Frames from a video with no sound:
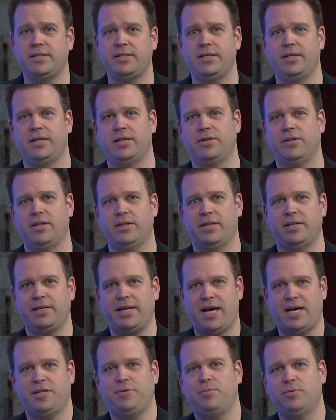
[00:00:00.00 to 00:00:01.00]
I see here that the
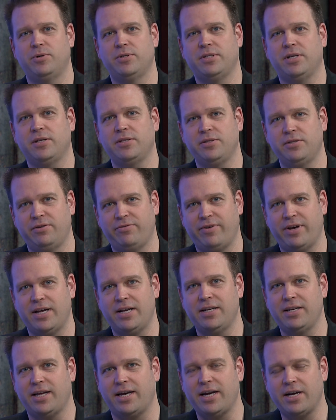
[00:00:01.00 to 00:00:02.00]
dashboards also
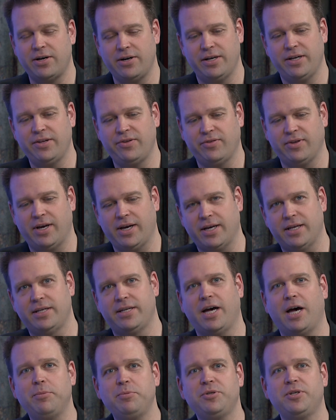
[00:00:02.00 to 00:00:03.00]
divide into areas like
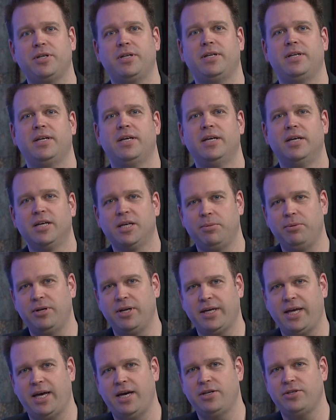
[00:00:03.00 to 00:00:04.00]
adoption,
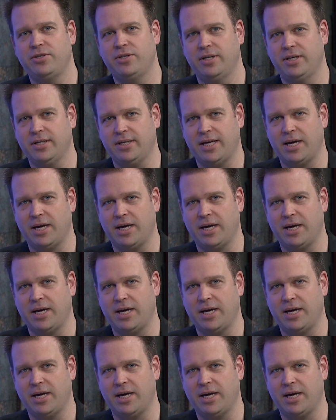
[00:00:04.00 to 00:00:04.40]
communication, and